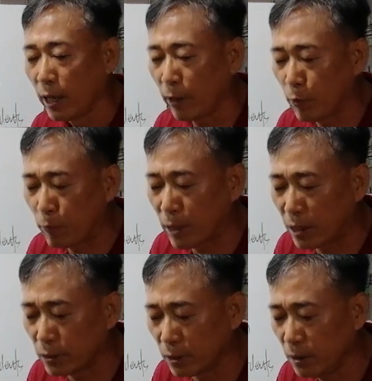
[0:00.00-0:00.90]
Heavenly
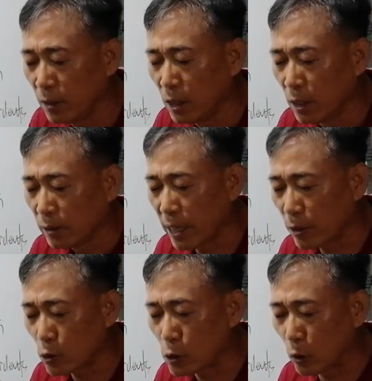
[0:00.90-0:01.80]
Father,
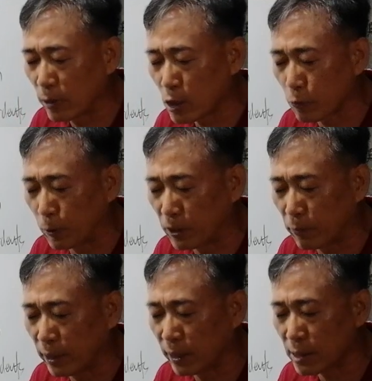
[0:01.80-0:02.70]
thank you so much for
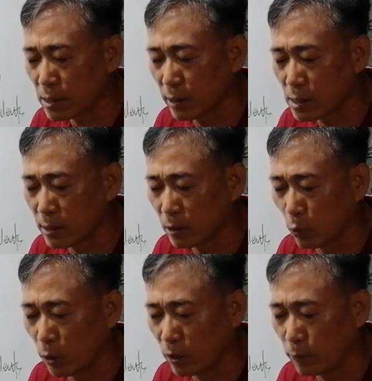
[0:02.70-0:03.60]
giving us this
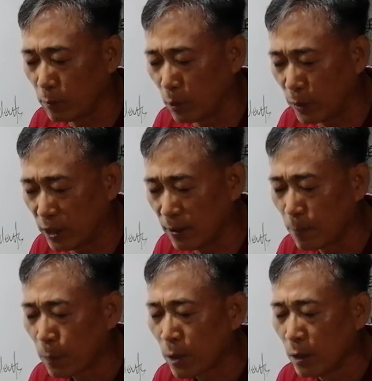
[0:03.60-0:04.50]
the wonderful morning.